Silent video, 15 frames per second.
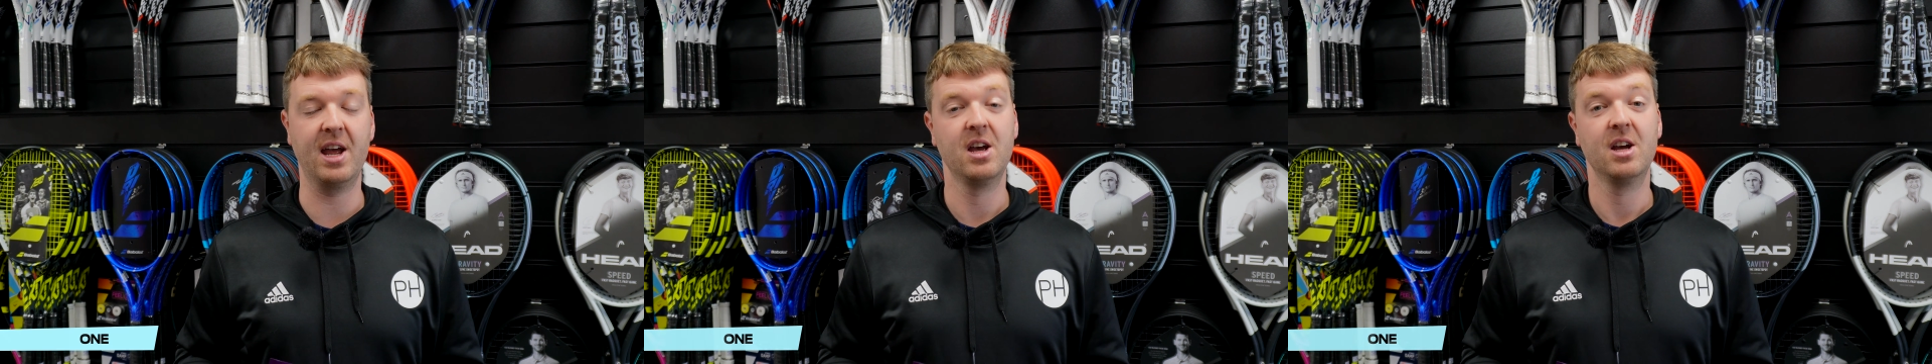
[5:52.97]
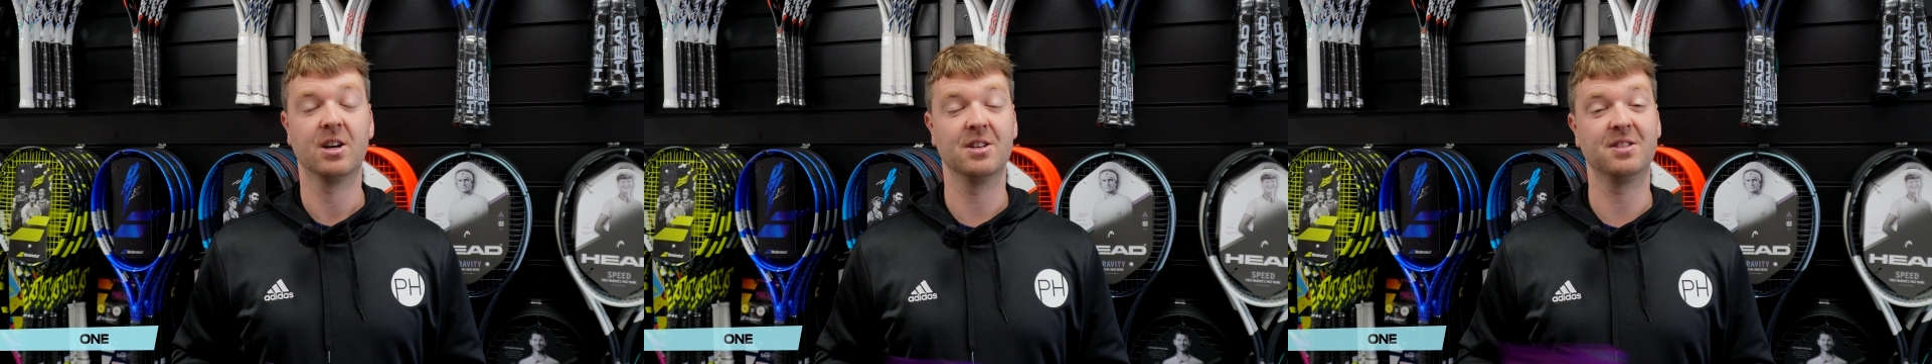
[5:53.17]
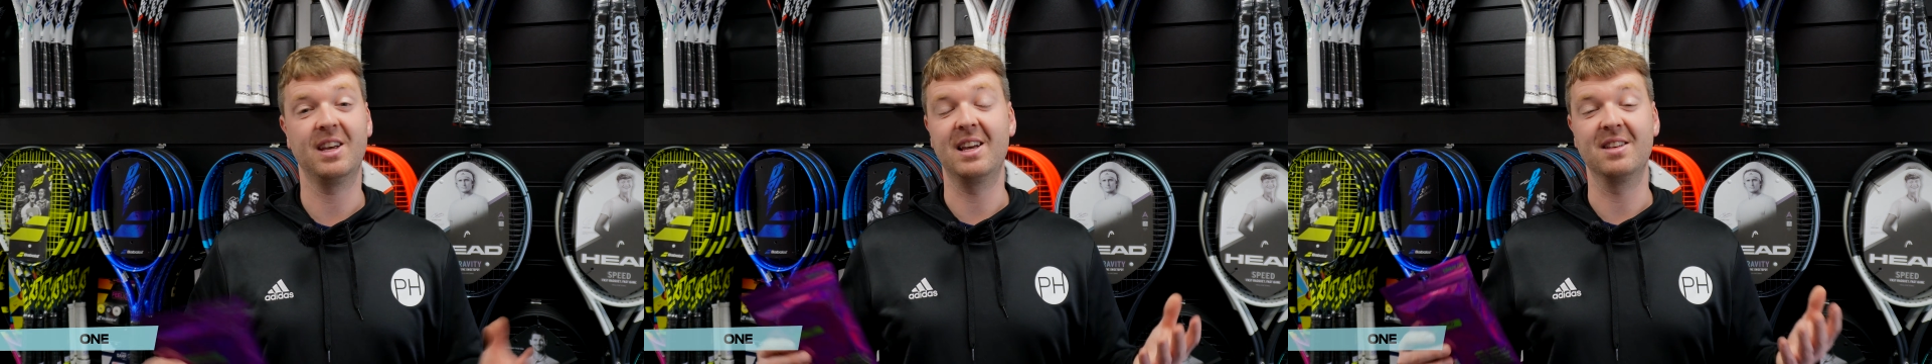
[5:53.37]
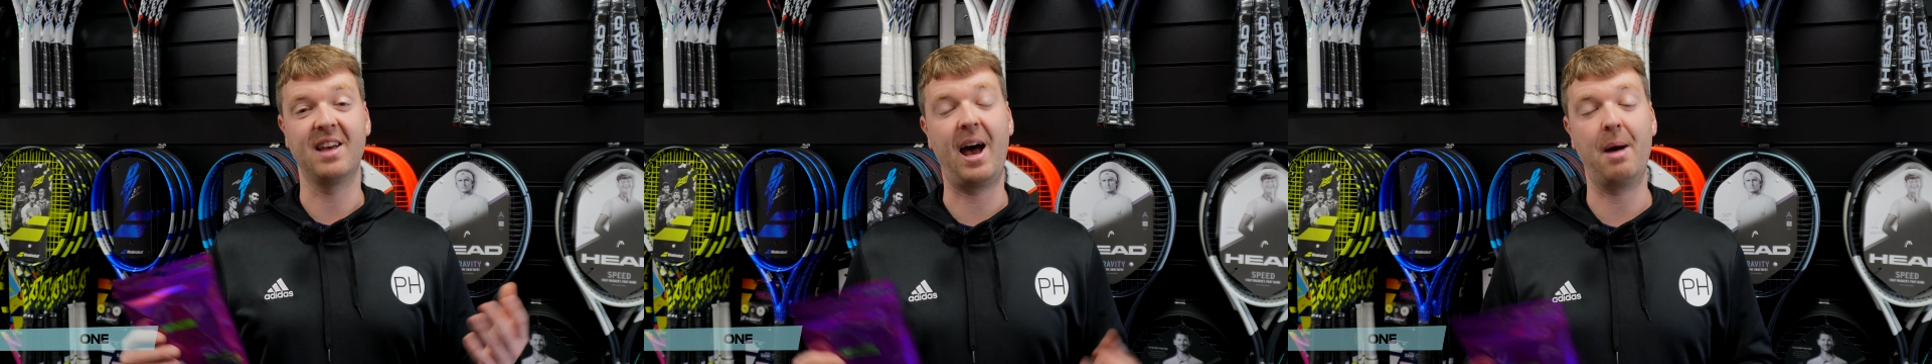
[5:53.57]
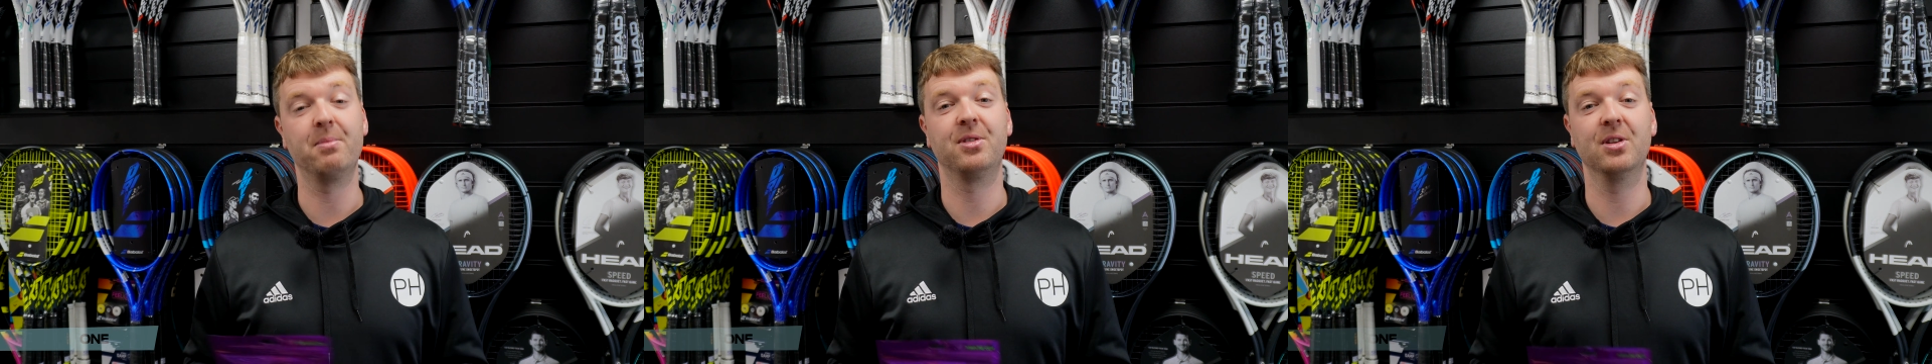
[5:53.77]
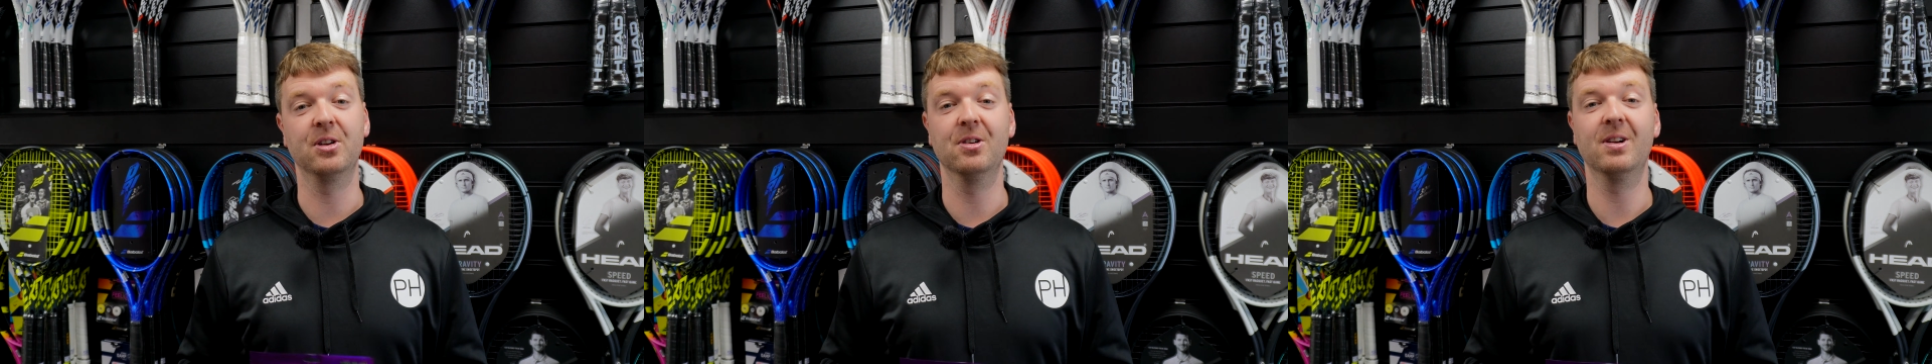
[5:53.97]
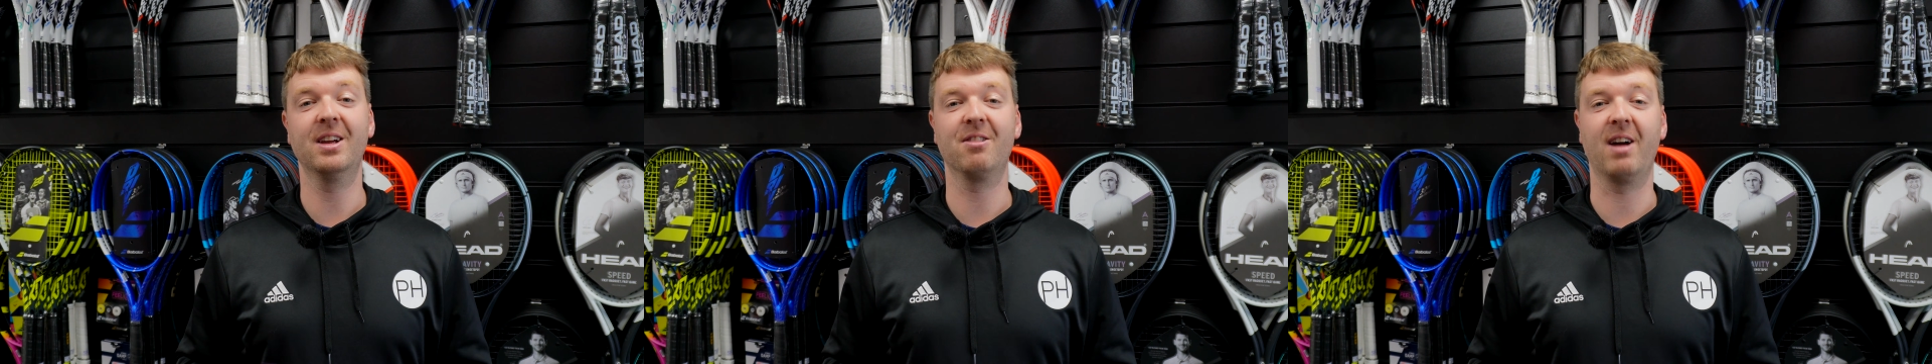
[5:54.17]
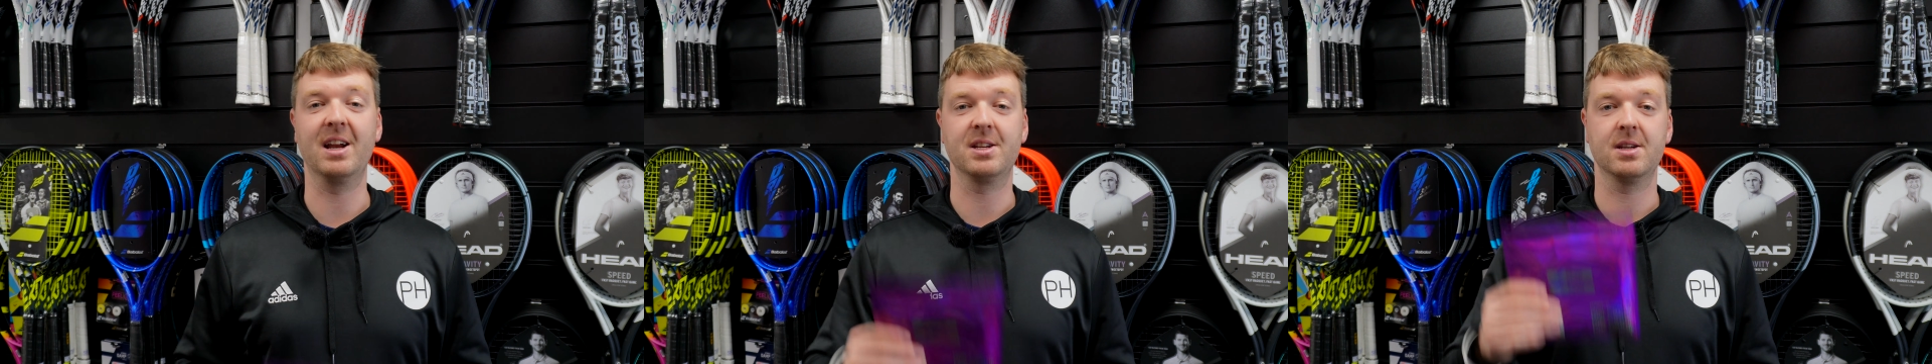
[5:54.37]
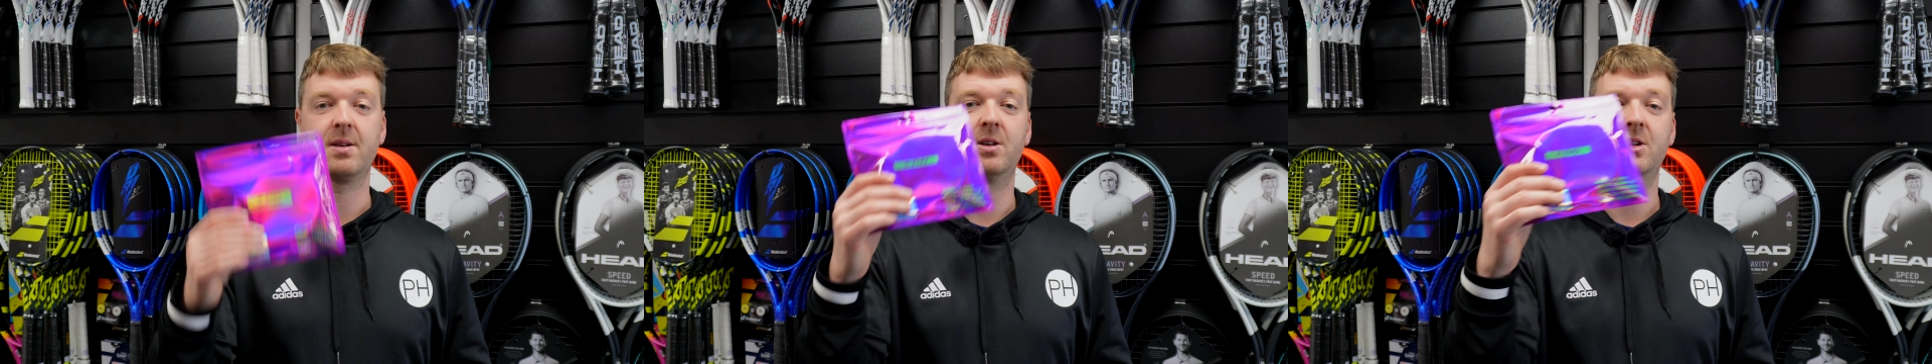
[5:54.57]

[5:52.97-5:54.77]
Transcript: because it is absolutely great.